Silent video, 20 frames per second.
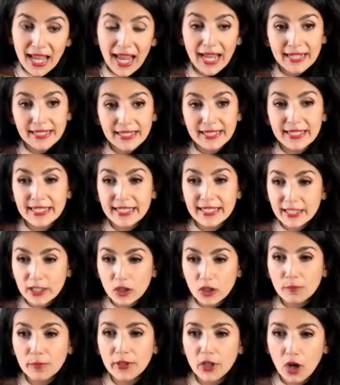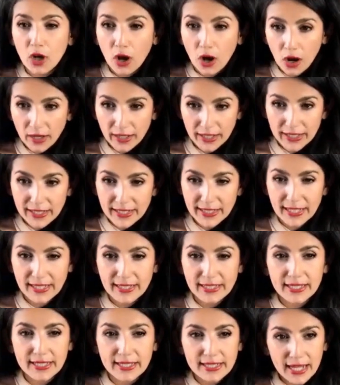and to still be honest
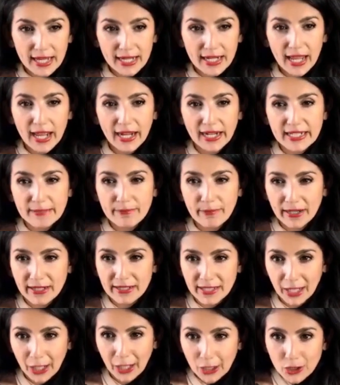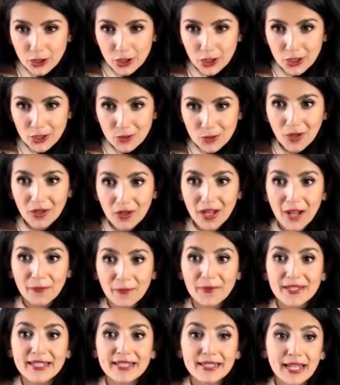and to set expectations, while at
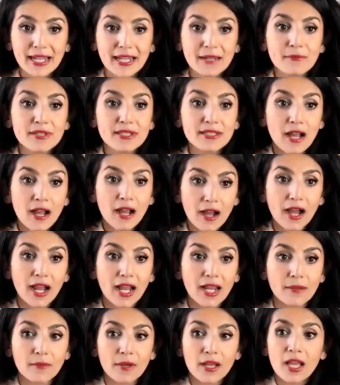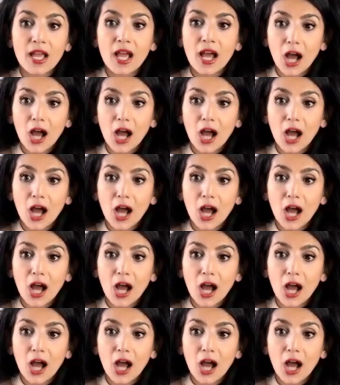the same time